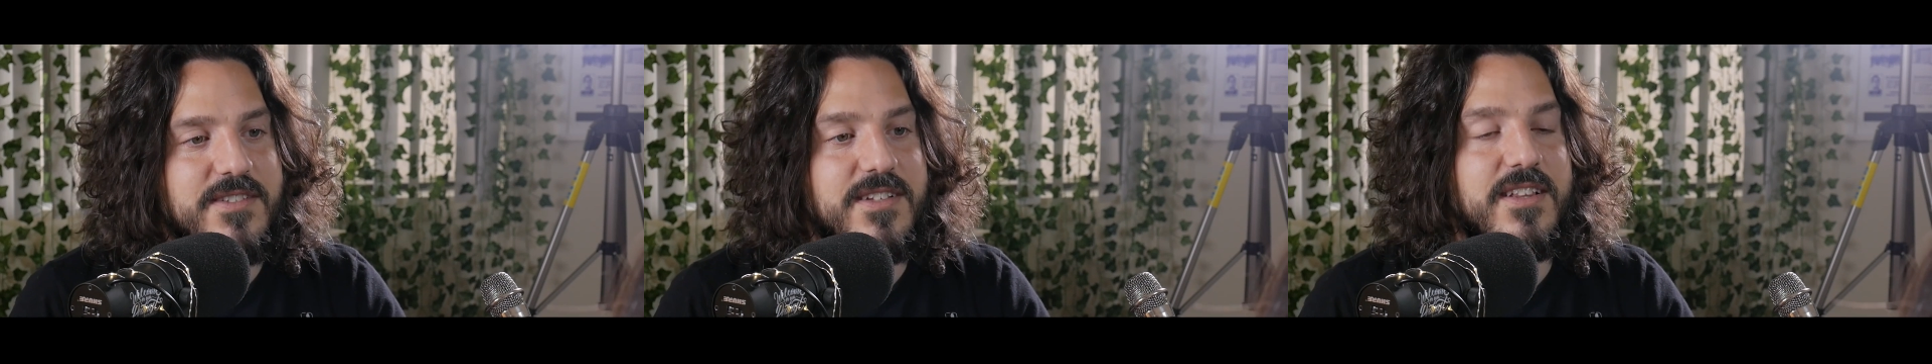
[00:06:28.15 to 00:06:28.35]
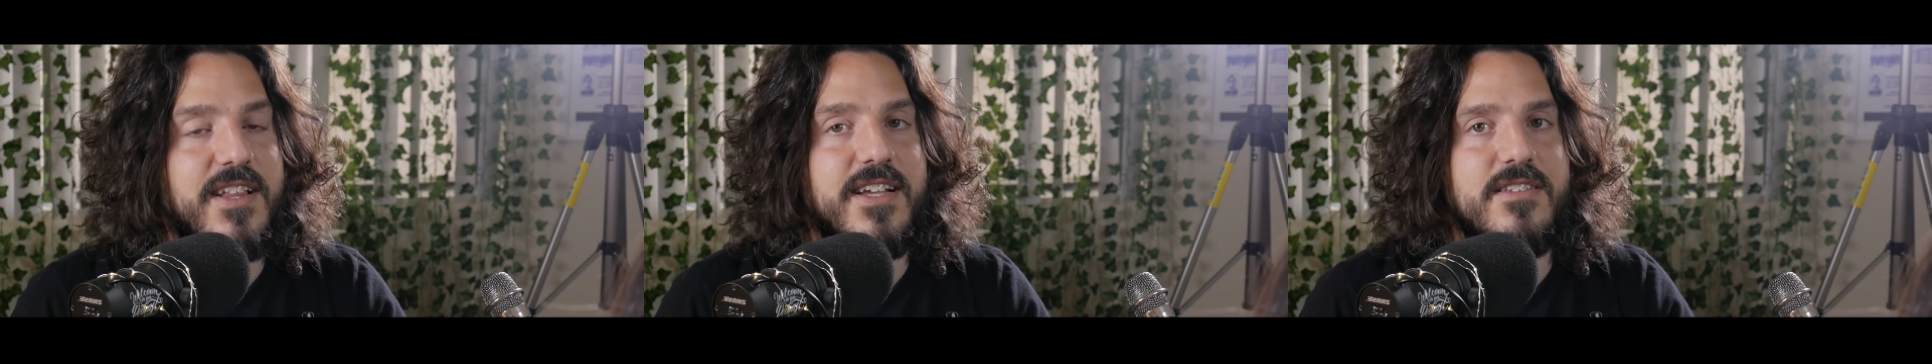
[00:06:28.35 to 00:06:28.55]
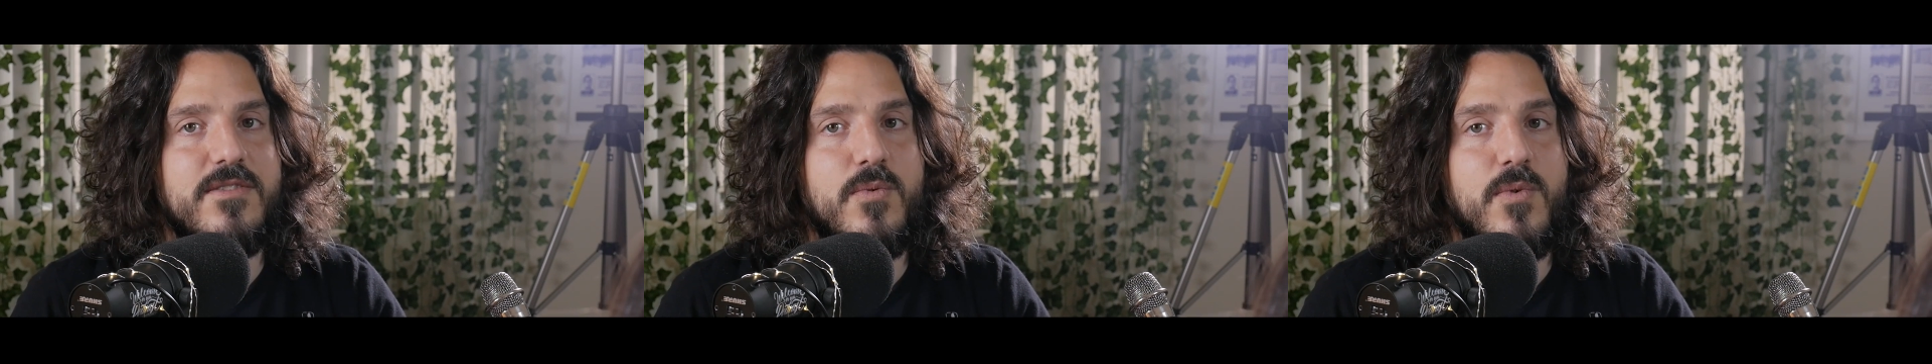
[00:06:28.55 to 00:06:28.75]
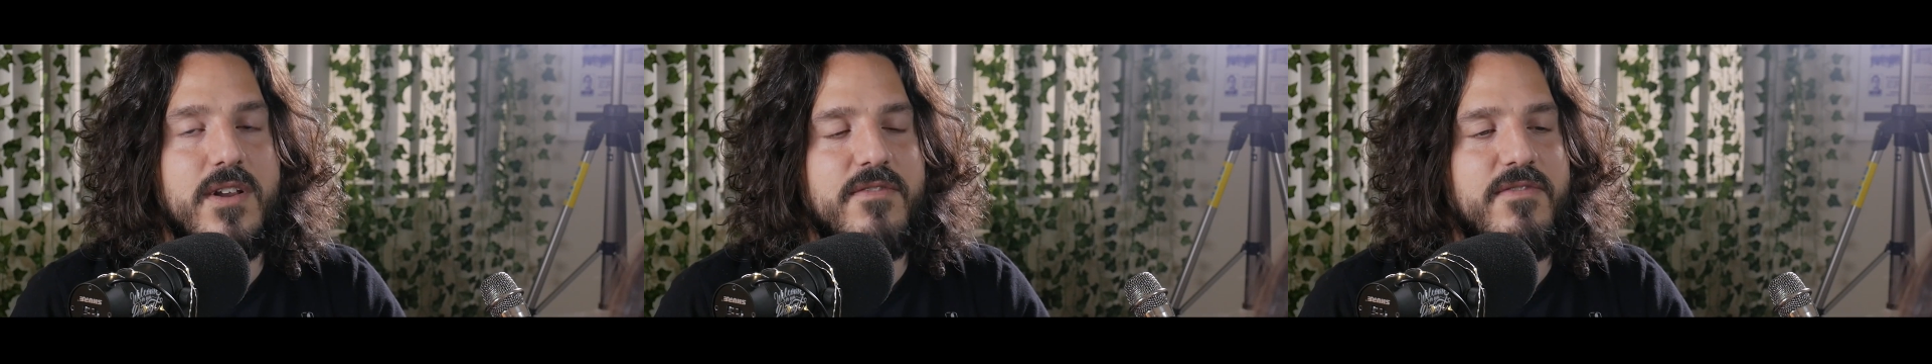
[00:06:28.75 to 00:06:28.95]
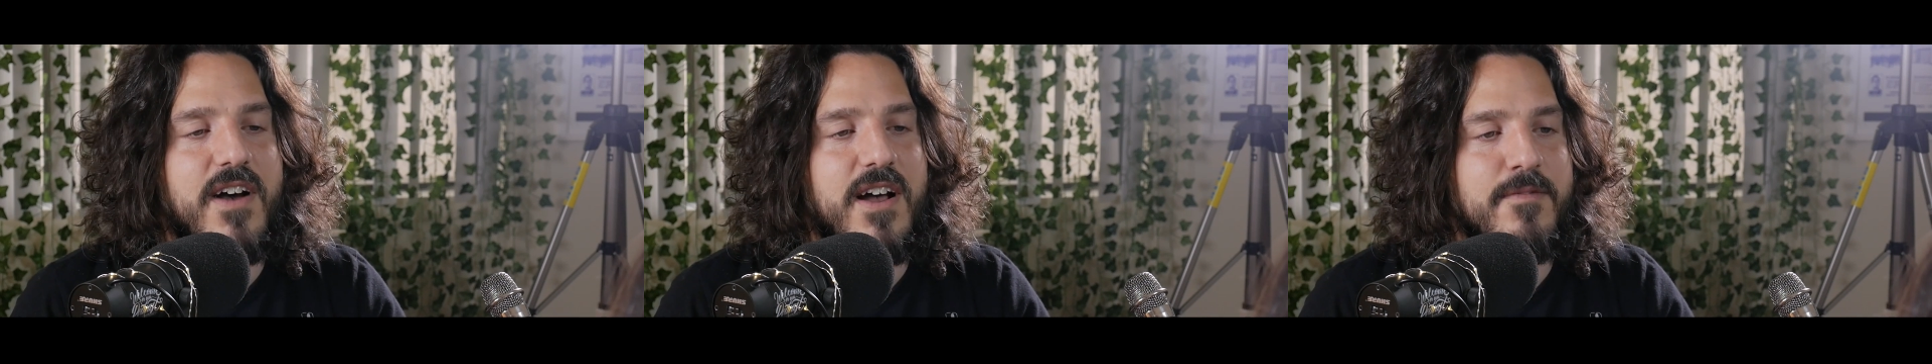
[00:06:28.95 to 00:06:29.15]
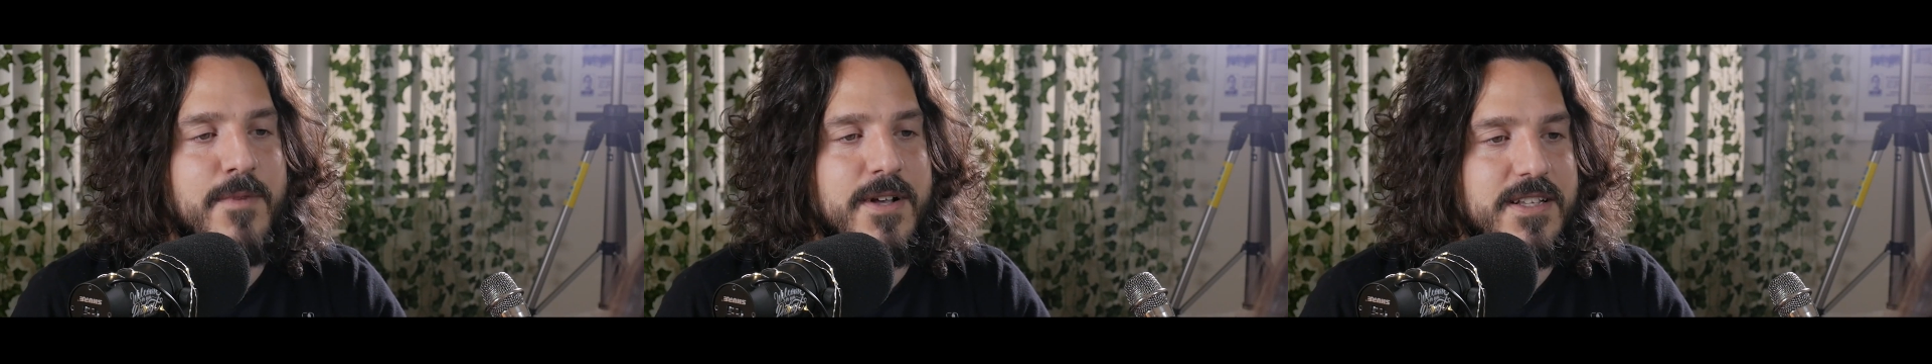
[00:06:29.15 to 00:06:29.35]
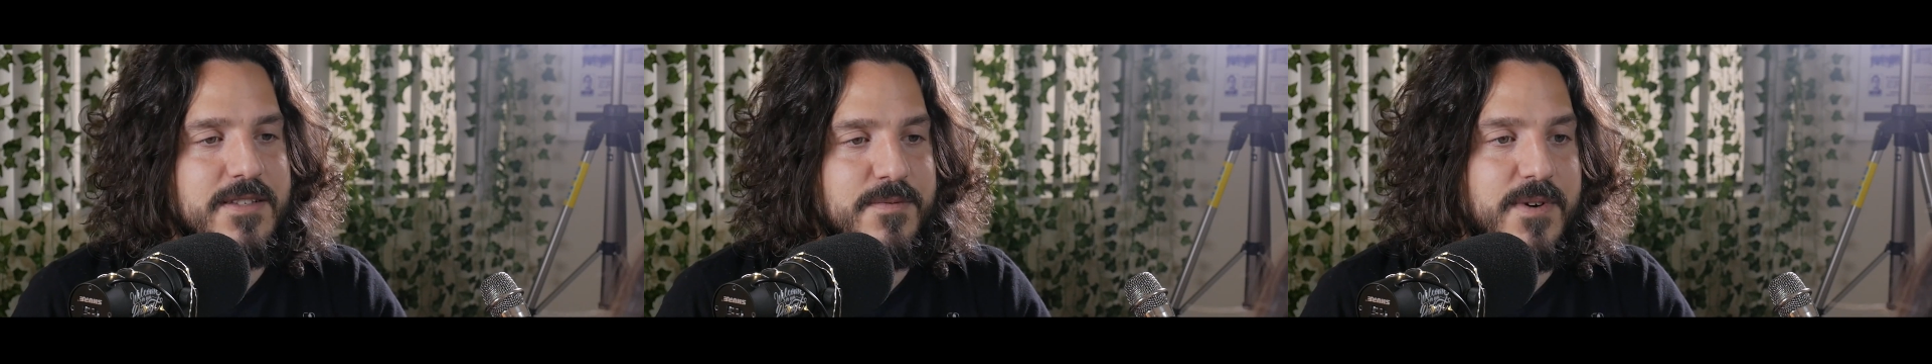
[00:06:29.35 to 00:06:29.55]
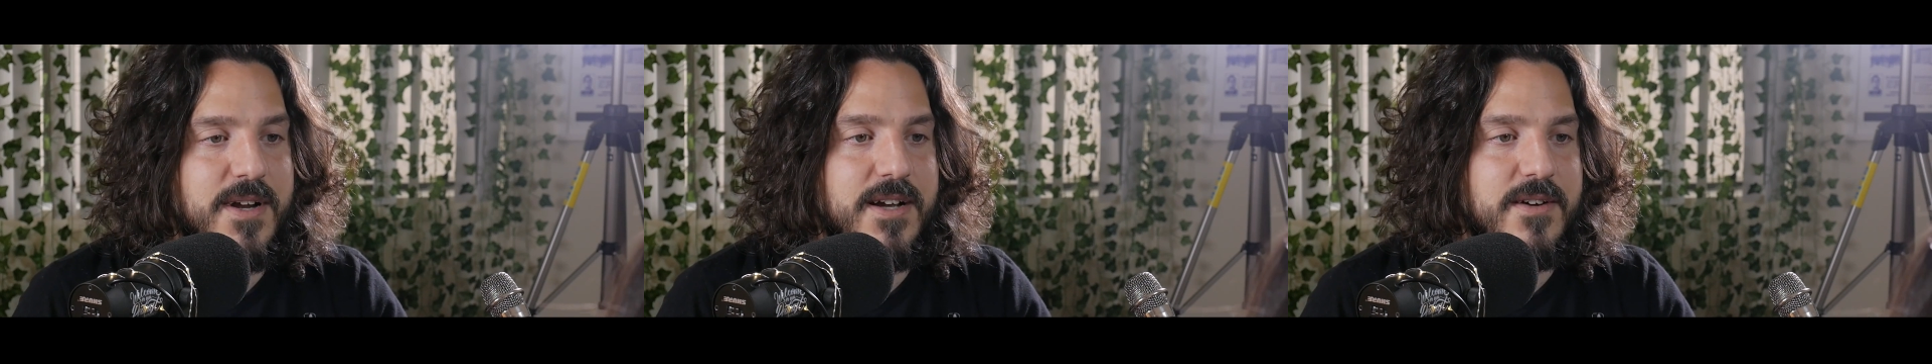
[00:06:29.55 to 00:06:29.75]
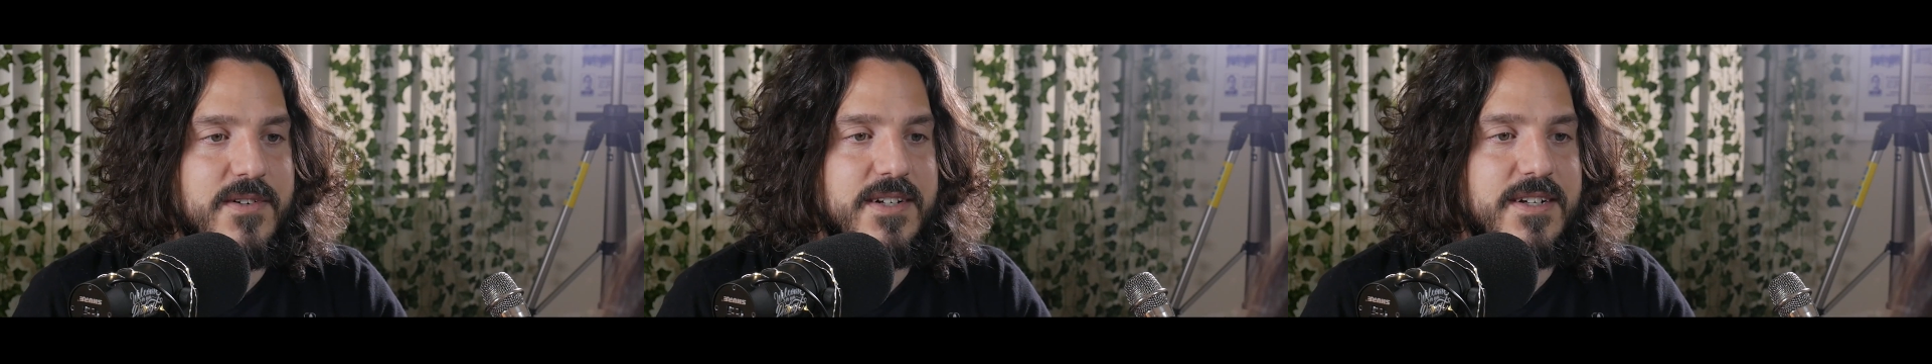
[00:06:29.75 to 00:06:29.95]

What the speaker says: to like 25 miles per hour.